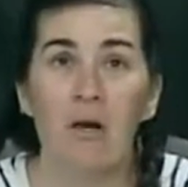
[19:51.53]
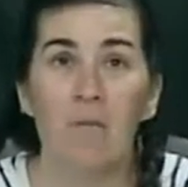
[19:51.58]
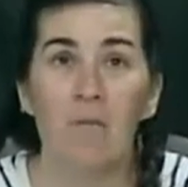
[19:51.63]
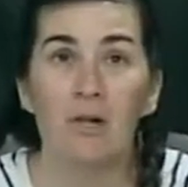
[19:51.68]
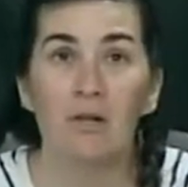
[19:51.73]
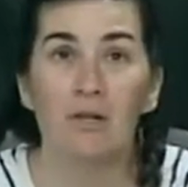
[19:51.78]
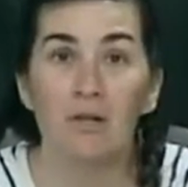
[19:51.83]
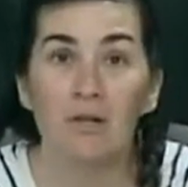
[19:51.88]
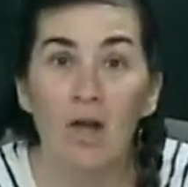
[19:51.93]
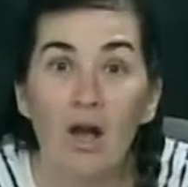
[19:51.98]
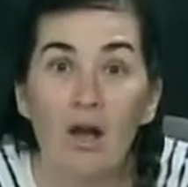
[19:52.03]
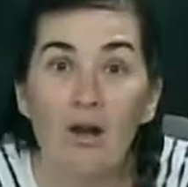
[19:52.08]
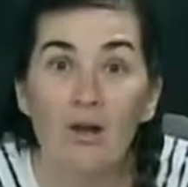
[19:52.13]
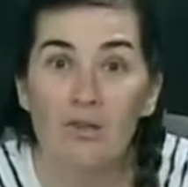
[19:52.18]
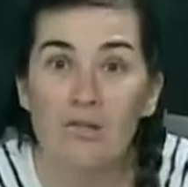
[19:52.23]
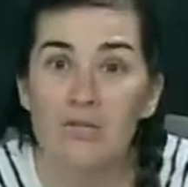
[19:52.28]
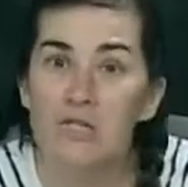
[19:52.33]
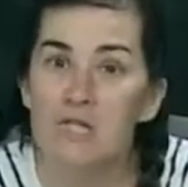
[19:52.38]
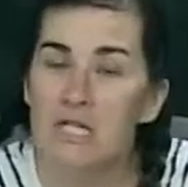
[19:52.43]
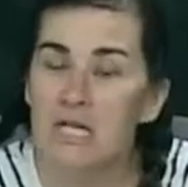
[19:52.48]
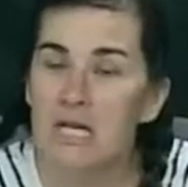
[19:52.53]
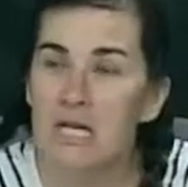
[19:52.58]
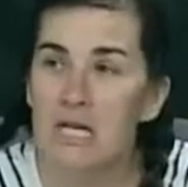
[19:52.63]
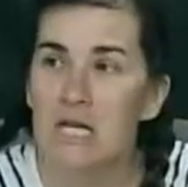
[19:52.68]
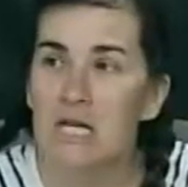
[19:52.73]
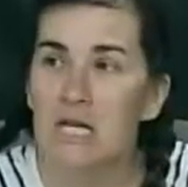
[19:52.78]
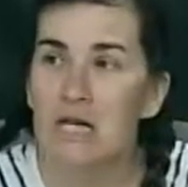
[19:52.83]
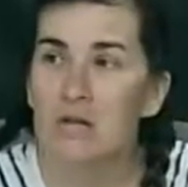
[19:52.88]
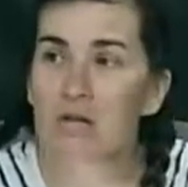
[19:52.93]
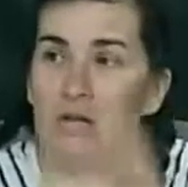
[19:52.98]
But
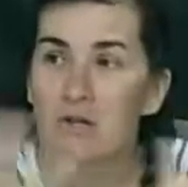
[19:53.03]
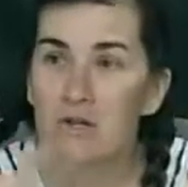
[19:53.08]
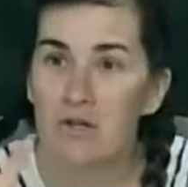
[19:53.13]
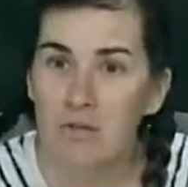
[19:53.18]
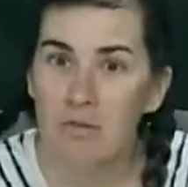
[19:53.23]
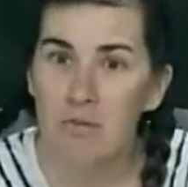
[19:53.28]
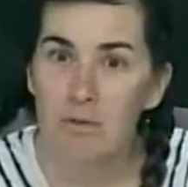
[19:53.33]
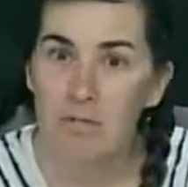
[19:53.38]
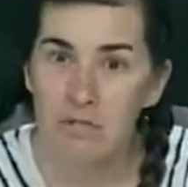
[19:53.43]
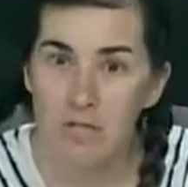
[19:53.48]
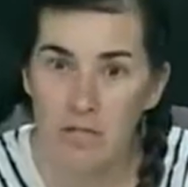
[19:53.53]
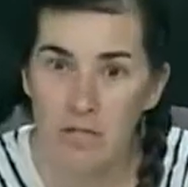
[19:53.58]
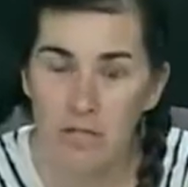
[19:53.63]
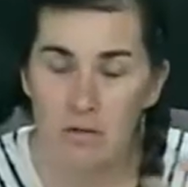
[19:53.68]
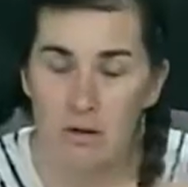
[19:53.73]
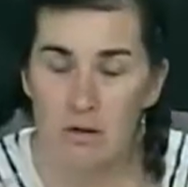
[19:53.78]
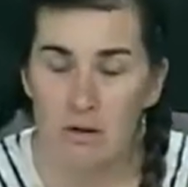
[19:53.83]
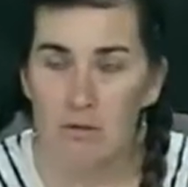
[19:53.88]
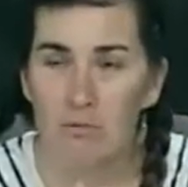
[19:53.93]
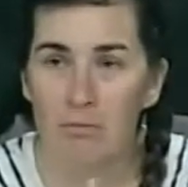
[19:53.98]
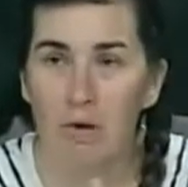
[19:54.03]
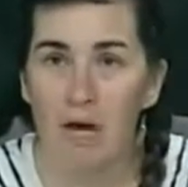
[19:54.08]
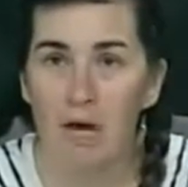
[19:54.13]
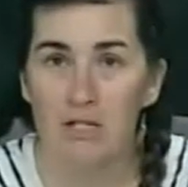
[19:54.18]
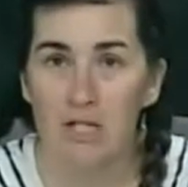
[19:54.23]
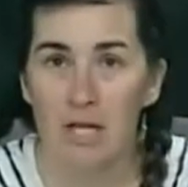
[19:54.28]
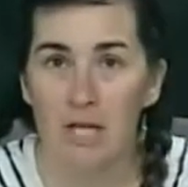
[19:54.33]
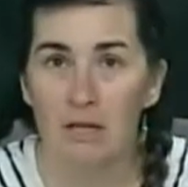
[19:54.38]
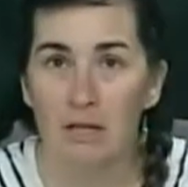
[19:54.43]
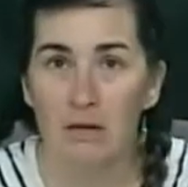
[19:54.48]
largely, the Human Genome
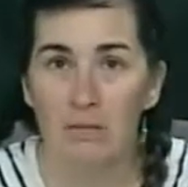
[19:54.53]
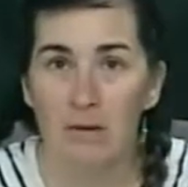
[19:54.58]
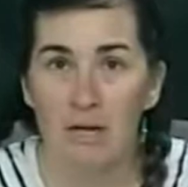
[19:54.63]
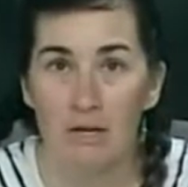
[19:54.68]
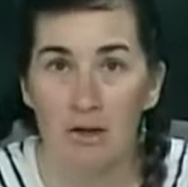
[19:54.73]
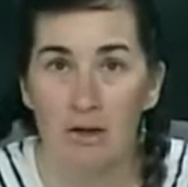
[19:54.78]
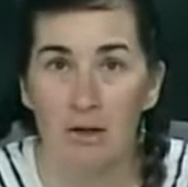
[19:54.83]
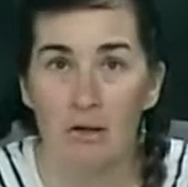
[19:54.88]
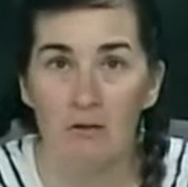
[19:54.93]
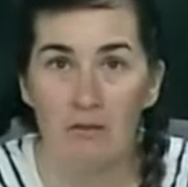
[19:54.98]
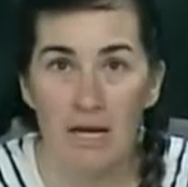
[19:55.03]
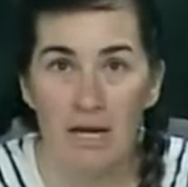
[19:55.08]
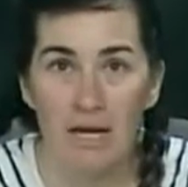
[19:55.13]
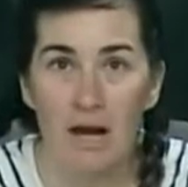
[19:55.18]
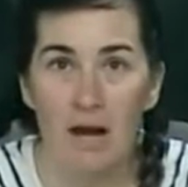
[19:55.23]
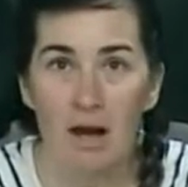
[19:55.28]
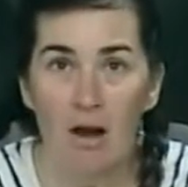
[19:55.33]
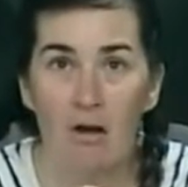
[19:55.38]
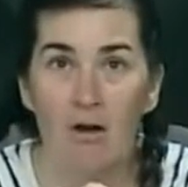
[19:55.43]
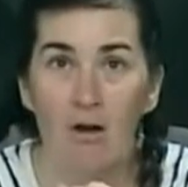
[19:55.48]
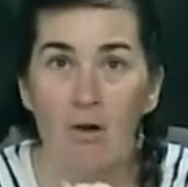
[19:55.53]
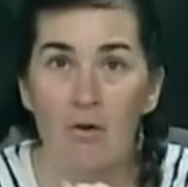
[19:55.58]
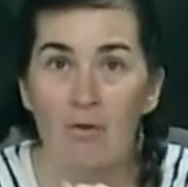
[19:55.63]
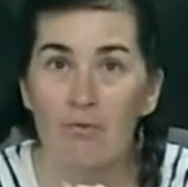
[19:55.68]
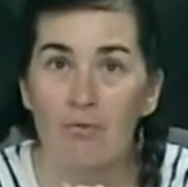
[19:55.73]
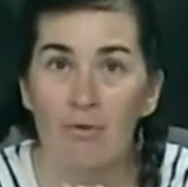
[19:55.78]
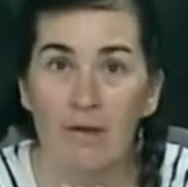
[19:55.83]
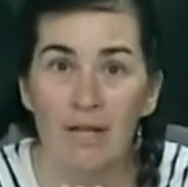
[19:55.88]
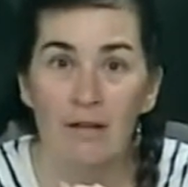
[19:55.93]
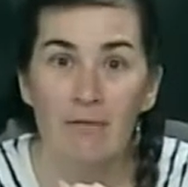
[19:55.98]
Project that we know of right now
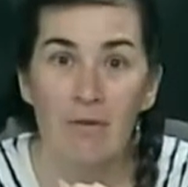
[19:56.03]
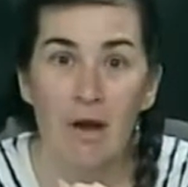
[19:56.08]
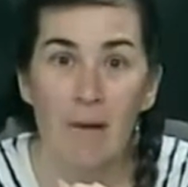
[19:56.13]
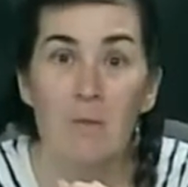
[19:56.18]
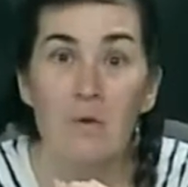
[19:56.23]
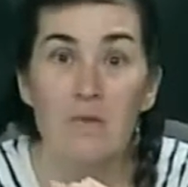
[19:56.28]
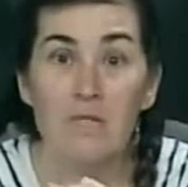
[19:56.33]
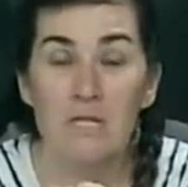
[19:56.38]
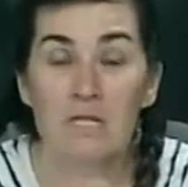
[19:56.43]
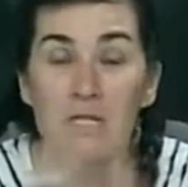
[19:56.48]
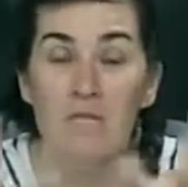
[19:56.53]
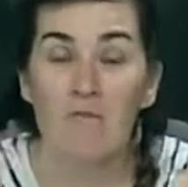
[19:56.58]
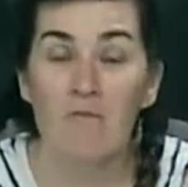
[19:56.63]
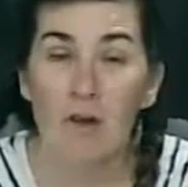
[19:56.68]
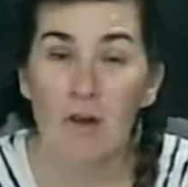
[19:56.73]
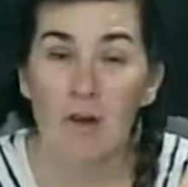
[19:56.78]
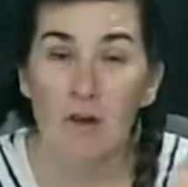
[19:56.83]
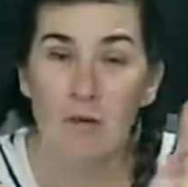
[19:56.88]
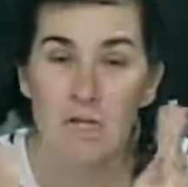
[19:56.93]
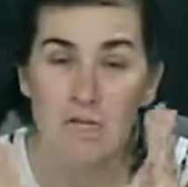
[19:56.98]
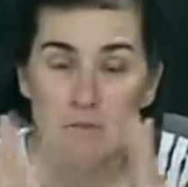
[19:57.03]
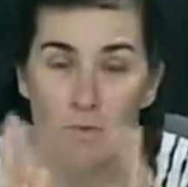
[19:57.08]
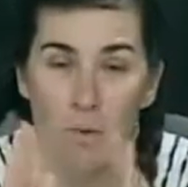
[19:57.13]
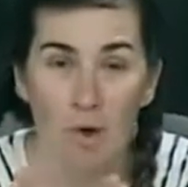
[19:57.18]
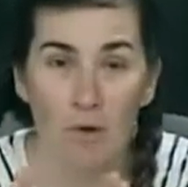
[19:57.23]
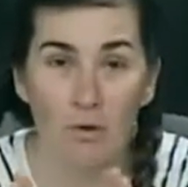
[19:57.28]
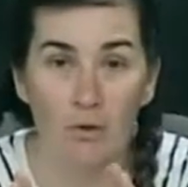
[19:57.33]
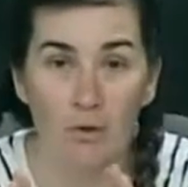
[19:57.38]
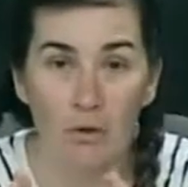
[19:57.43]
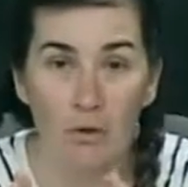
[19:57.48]
really represents a very
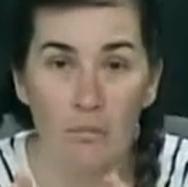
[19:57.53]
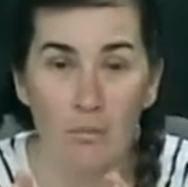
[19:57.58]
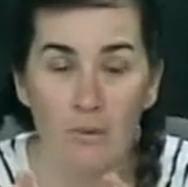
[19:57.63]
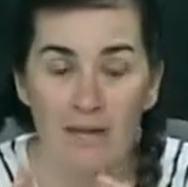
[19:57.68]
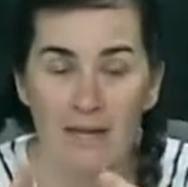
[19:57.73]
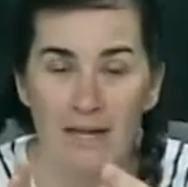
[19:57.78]
small group.